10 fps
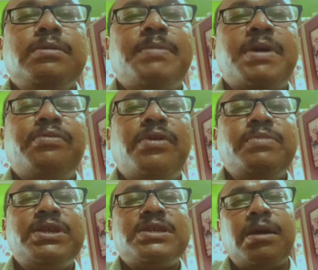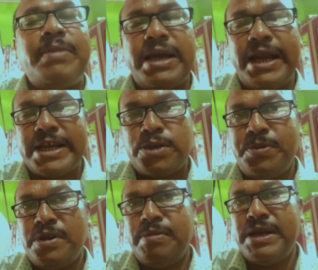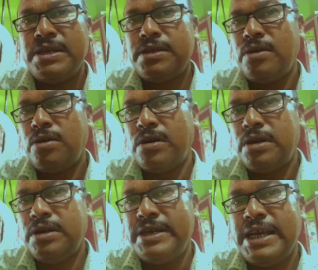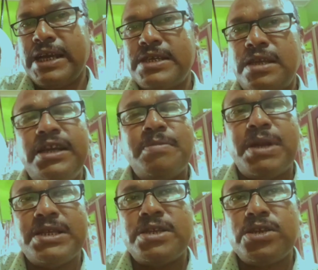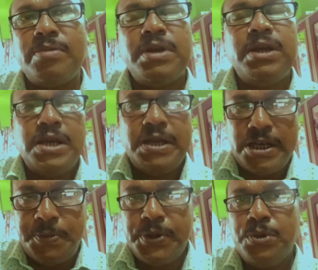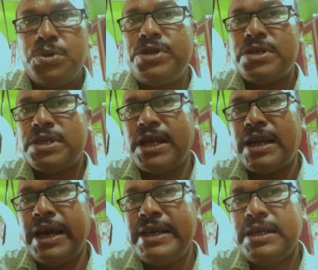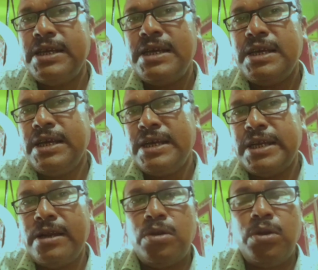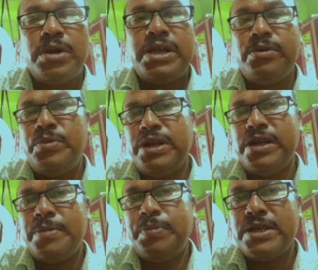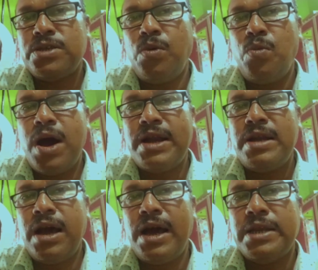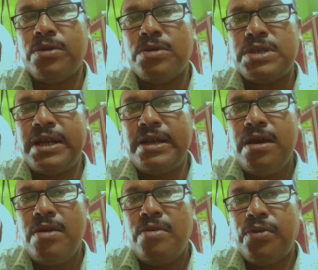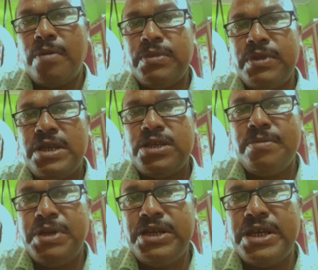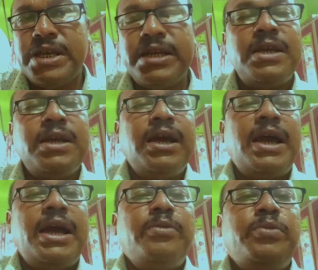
perform this chemical experiment or reaction in presence of diffused sunlight. Then chlorine will replace 1 hydrogen from this methane and